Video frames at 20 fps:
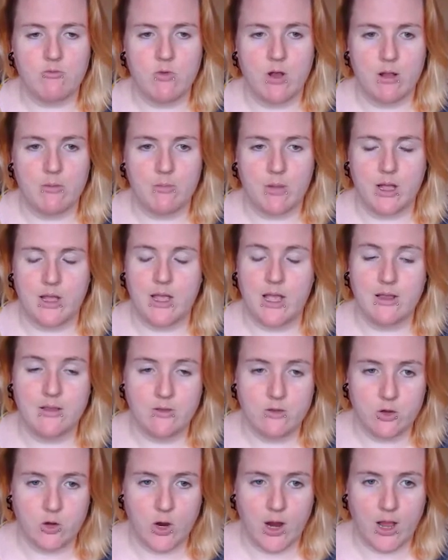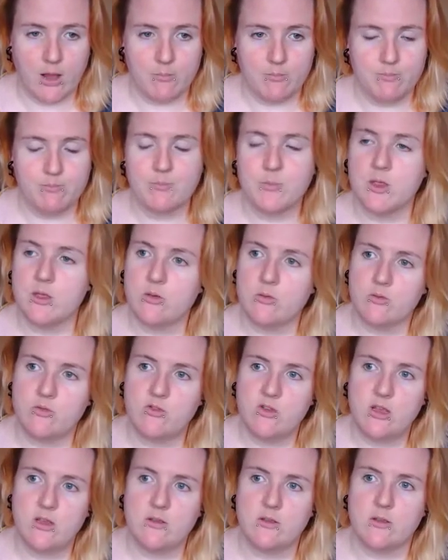Instagram.
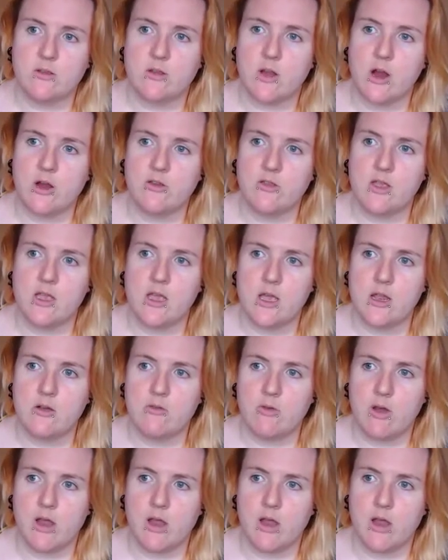Jesus, Kirsty, get it right.